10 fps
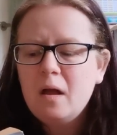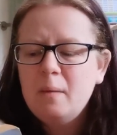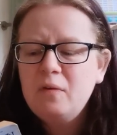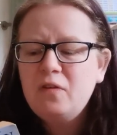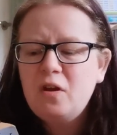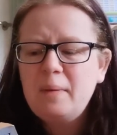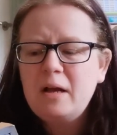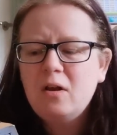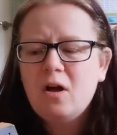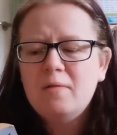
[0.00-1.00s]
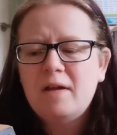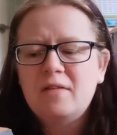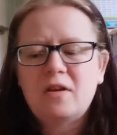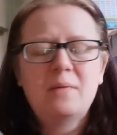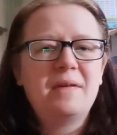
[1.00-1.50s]
I'm assuming a lot of it
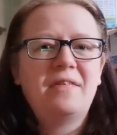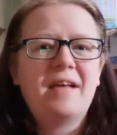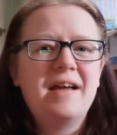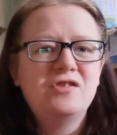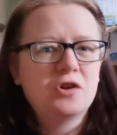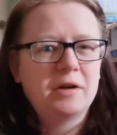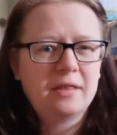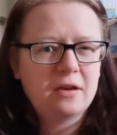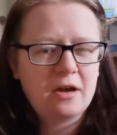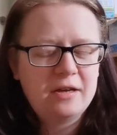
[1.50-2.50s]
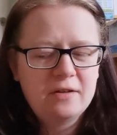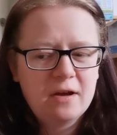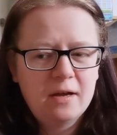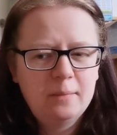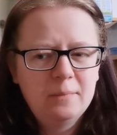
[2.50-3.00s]
is going to be set during the night
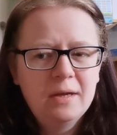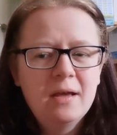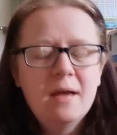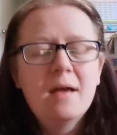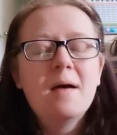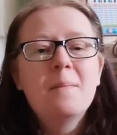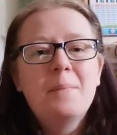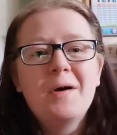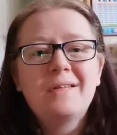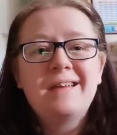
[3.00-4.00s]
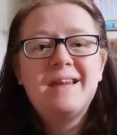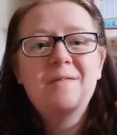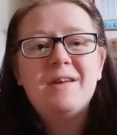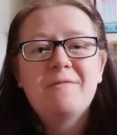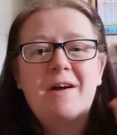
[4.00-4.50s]
time. But
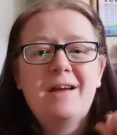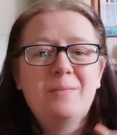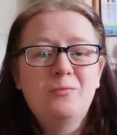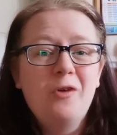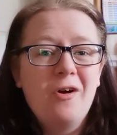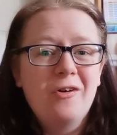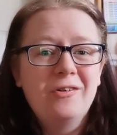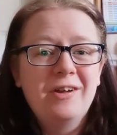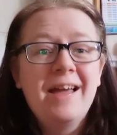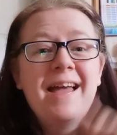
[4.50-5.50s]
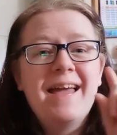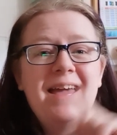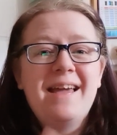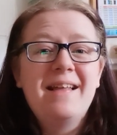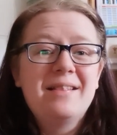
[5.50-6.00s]
even if I am wrong,
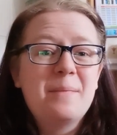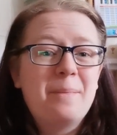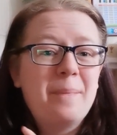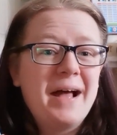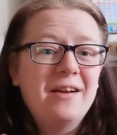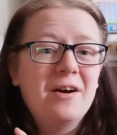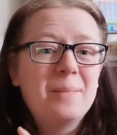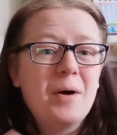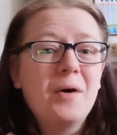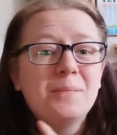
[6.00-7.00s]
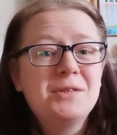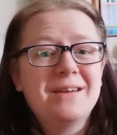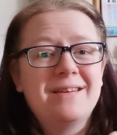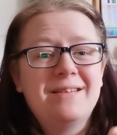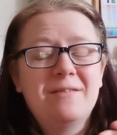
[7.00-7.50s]
the backup
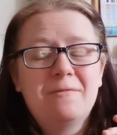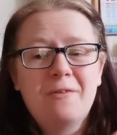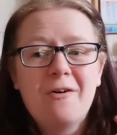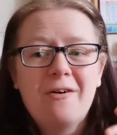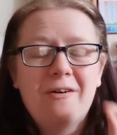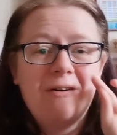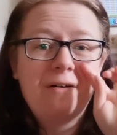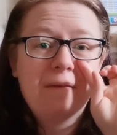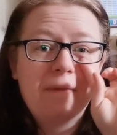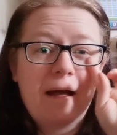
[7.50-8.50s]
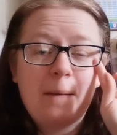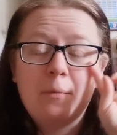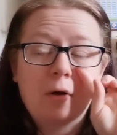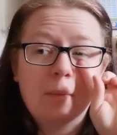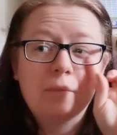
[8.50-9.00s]
option for that
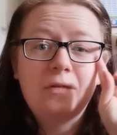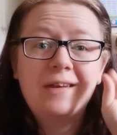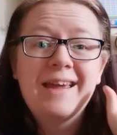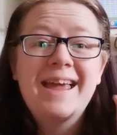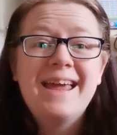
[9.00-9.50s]
prompt